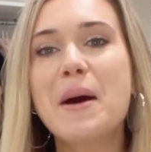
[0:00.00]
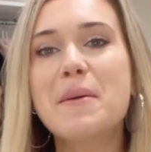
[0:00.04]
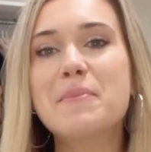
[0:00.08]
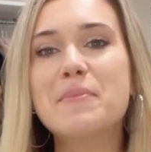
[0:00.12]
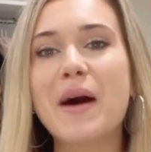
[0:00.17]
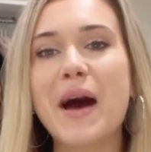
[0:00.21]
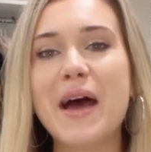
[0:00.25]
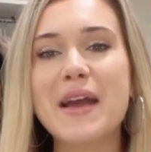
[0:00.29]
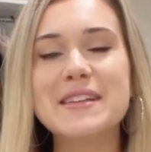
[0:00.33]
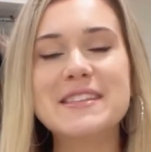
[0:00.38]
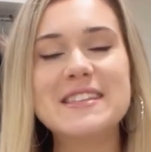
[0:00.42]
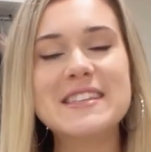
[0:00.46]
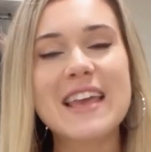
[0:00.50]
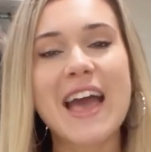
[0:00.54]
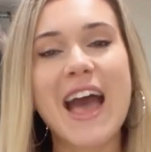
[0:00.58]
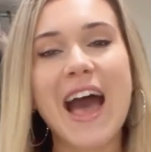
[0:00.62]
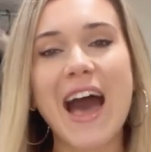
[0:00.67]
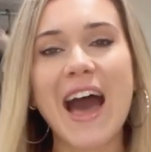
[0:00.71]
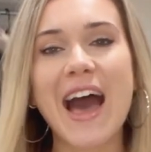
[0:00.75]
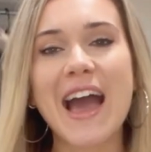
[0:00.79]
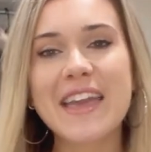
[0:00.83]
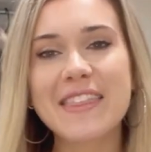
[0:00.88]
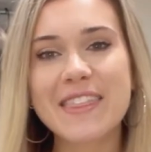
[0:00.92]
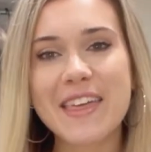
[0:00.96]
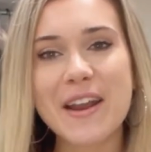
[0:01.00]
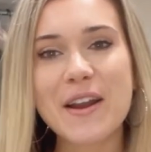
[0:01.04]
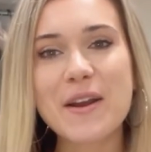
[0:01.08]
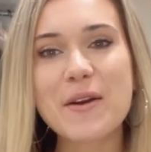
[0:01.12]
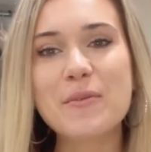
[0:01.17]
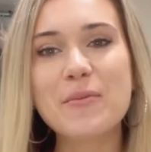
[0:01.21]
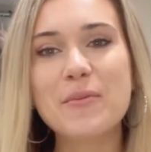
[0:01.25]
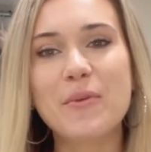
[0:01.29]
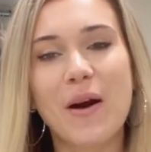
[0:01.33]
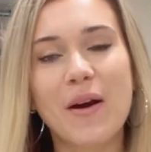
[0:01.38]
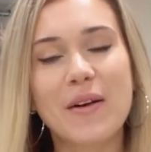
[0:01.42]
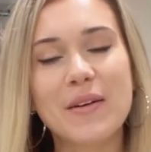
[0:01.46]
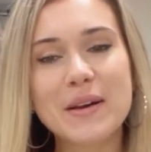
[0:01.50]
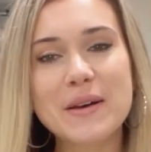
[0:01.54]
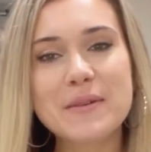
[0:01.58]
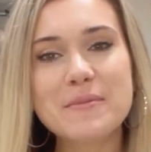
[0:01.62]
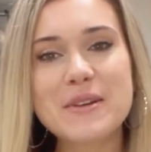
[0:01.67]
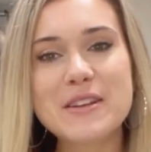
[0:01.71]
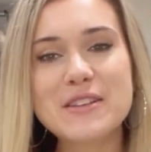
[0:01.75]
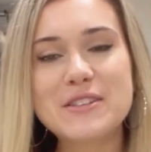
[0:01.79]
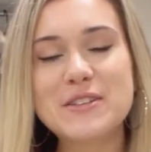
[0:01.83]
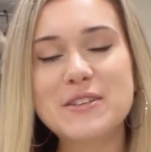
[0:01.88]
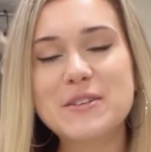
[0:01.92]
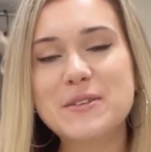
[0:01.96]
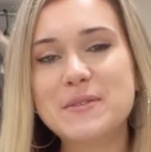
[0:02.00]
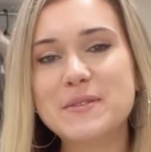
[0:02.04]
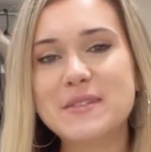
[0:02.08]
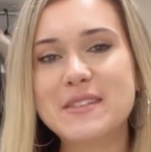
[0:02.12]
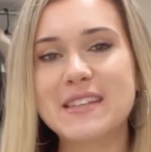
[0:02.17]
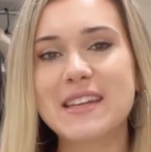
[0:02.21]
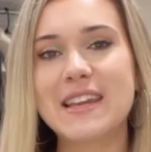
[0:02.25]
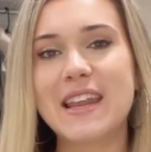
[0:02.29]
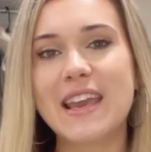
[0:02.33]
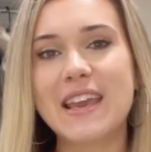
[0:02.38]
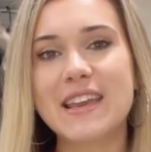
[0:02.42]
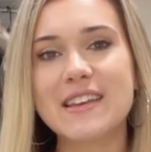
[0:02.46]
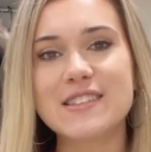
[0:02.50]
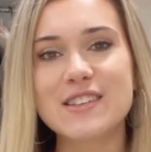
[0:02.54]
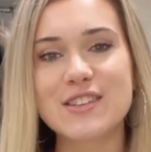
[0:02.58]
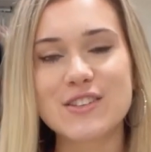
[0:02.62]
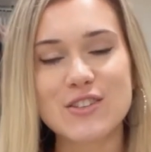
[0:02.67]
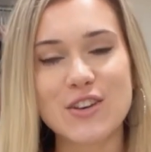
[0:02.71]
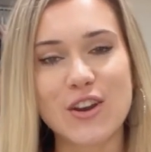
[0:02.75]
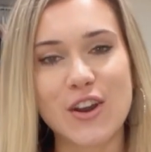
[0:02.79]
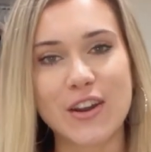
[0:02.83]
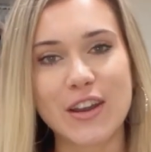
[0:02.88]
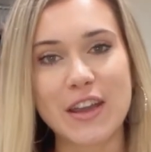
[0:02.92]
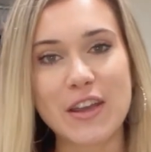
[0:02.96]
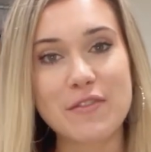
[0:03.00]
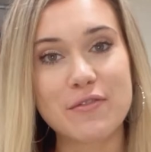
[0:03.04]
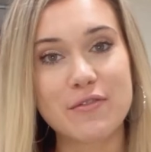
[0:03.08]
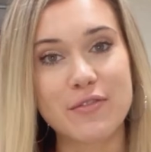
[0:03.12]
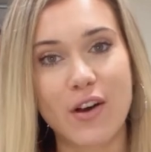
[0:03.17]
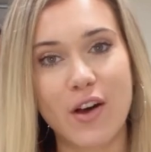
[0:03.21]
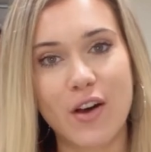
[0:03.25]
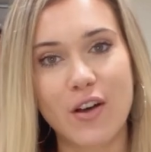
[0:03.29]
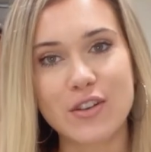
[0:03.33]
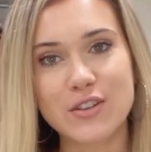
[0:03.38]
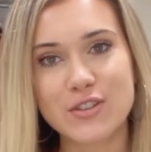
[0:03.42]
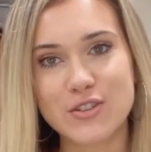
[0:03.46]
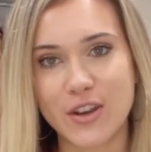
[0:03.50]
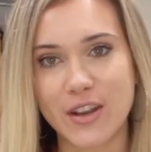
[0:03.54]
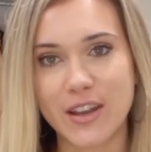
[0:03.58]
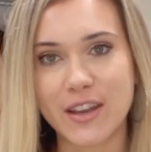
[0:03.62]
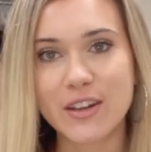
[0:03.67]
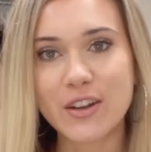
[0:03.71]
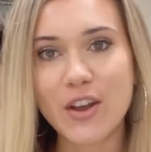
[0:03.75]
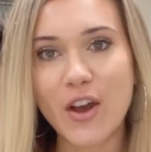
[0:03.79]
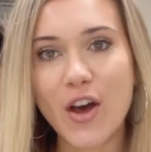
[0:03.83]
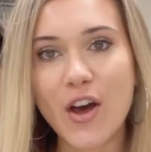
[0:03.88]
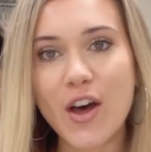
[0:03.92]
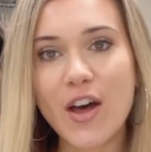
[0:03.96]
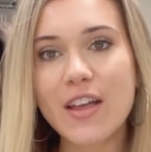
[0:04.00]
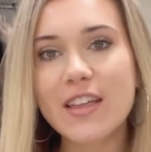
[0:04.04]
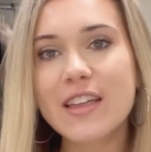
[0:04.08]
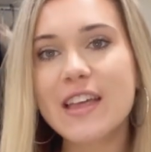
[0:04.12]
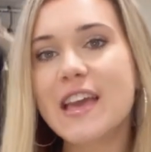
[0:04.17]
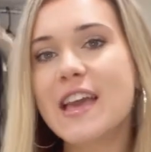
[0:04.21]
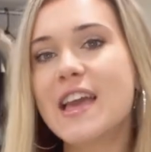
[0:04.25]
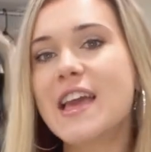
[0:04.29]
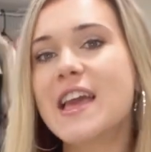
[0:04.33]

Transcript: But hi there, welcome to today's Target Fall Tran haul.